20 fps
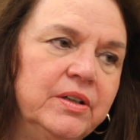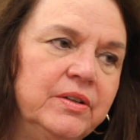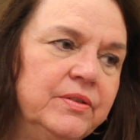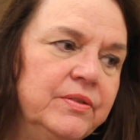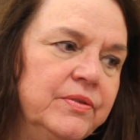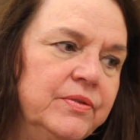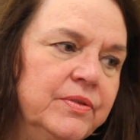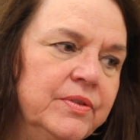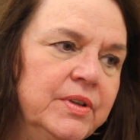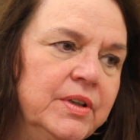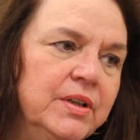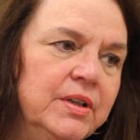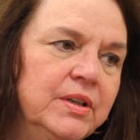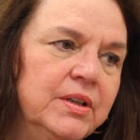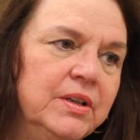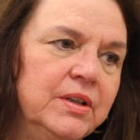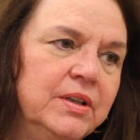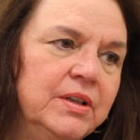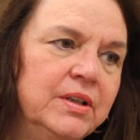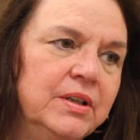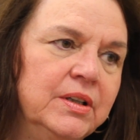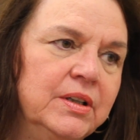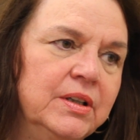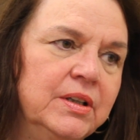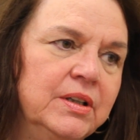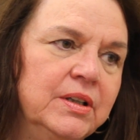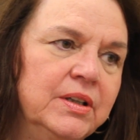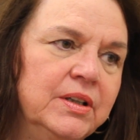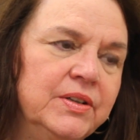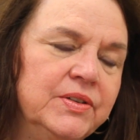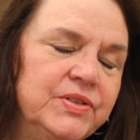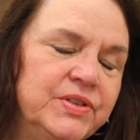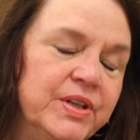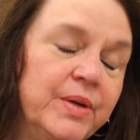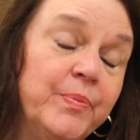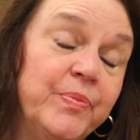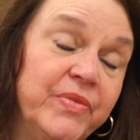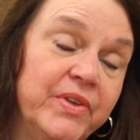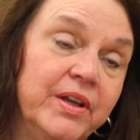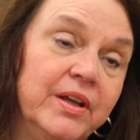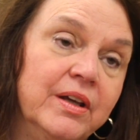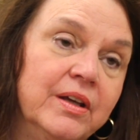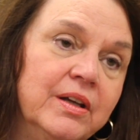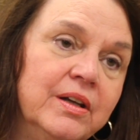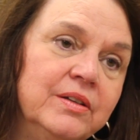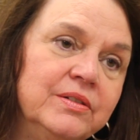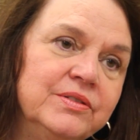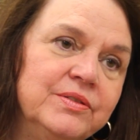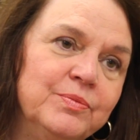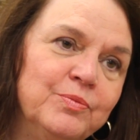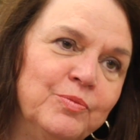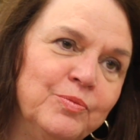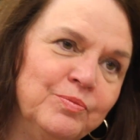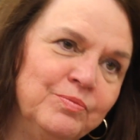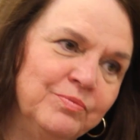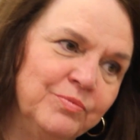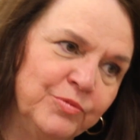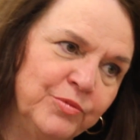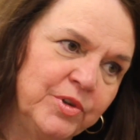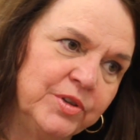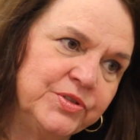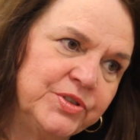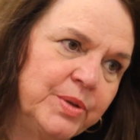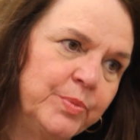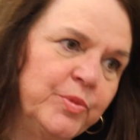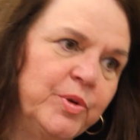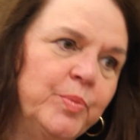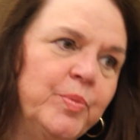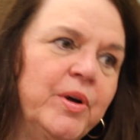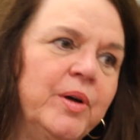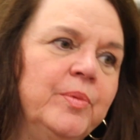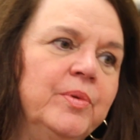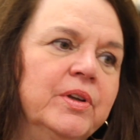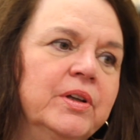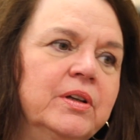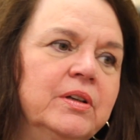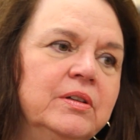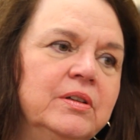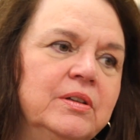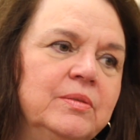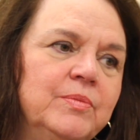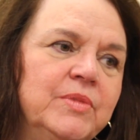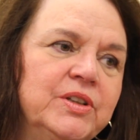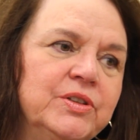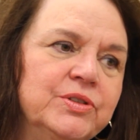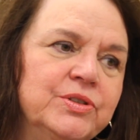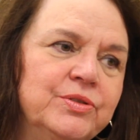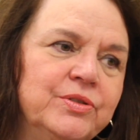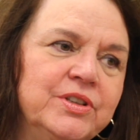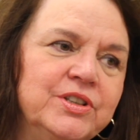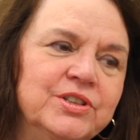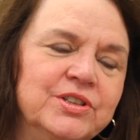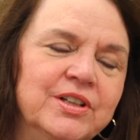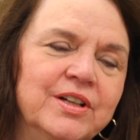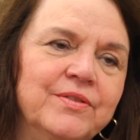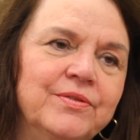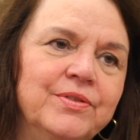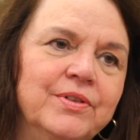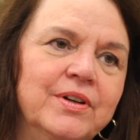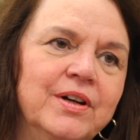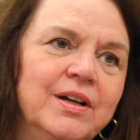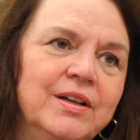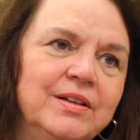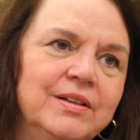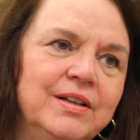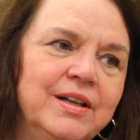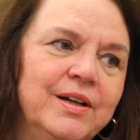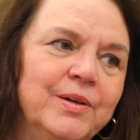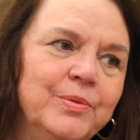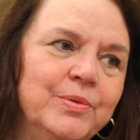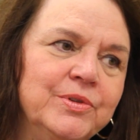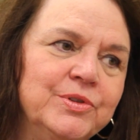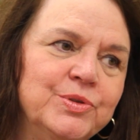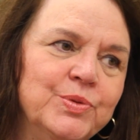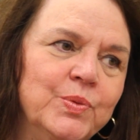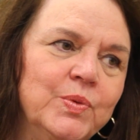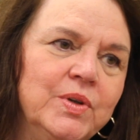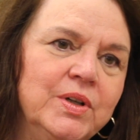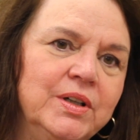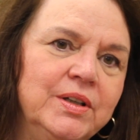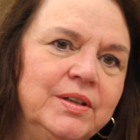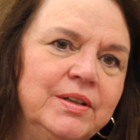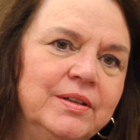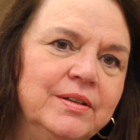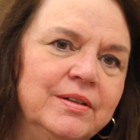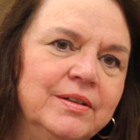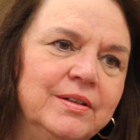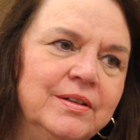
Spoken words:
of something in some Republican administration. I've forgotten now which one.